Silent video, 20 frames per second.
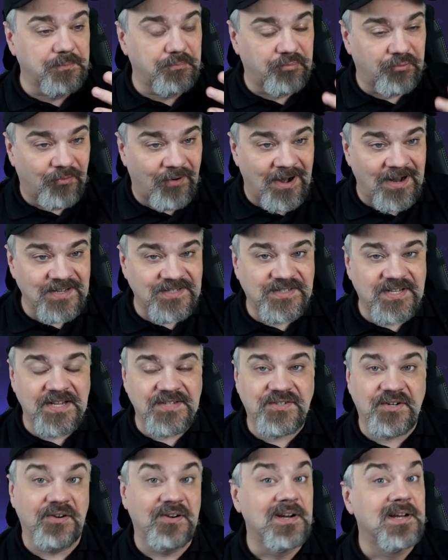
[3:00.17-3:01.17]
the
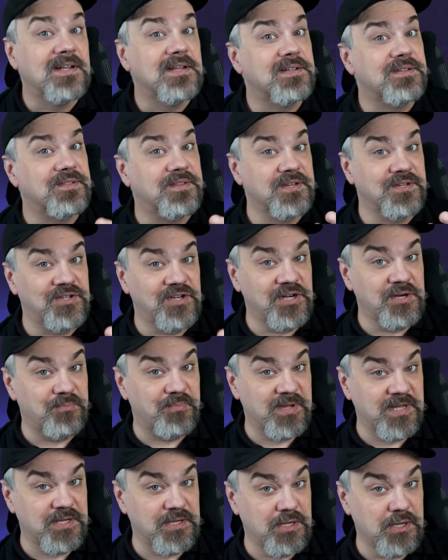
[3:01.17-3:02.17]
processor, the
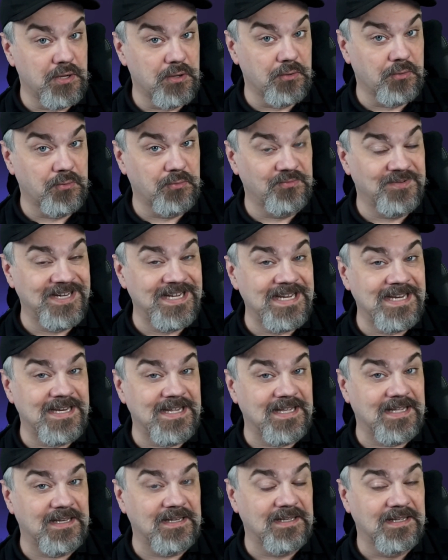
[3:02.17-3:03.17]
GPU
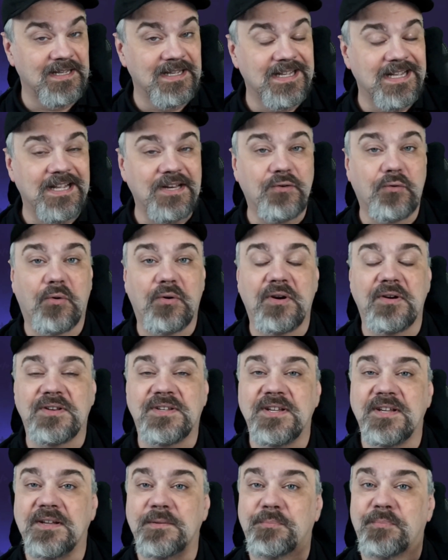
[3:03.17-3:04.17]
needed in order
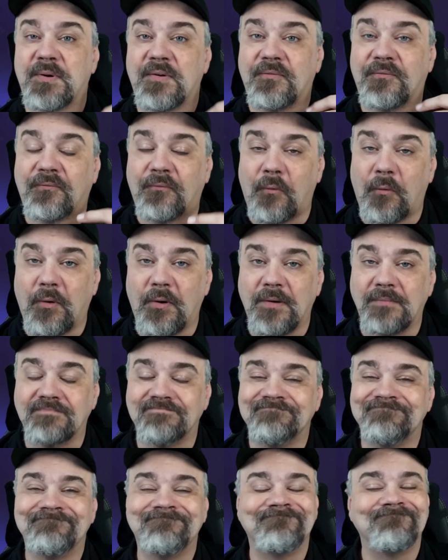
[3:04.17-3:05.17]
to
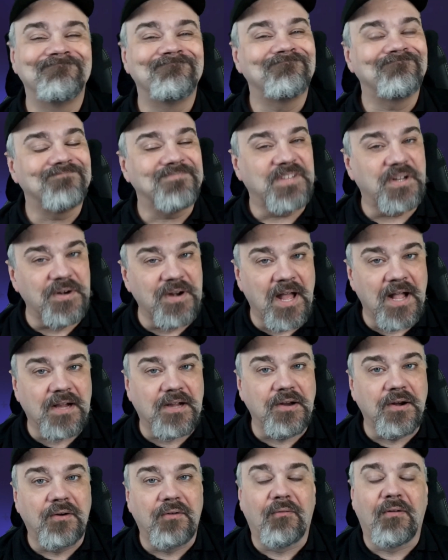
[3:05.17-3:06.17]
perform, it's not
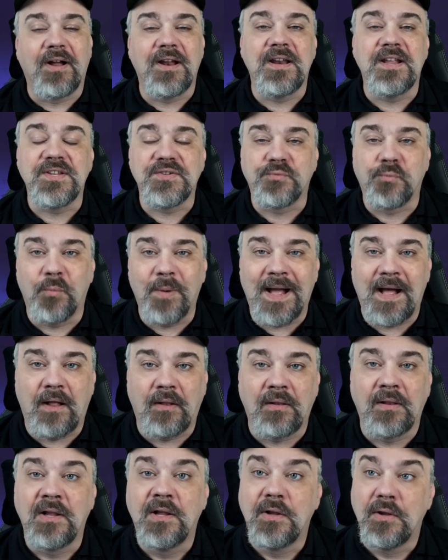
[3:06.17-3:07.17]
going to run as
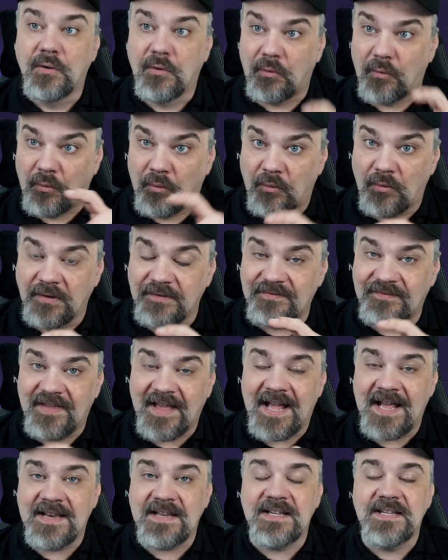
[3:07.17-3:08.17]
well on
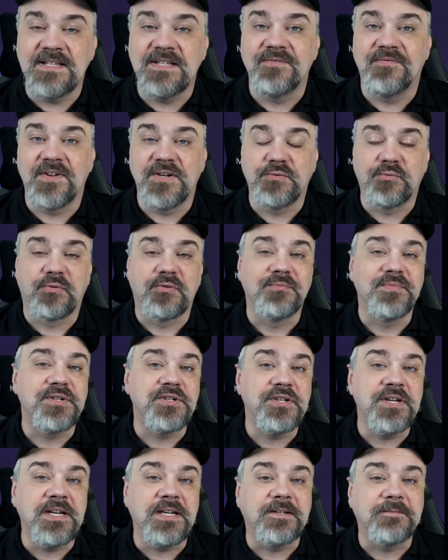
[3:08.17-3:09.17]
that individual
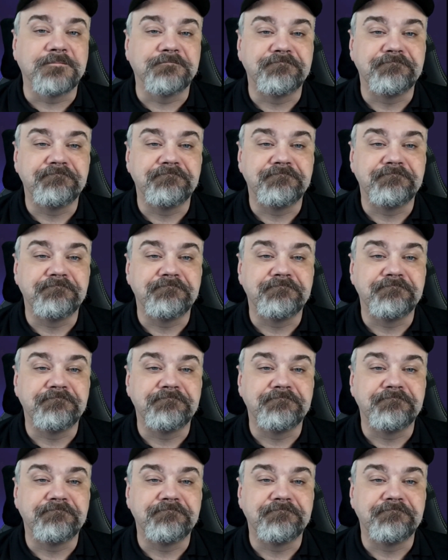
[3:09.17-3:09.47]
machine.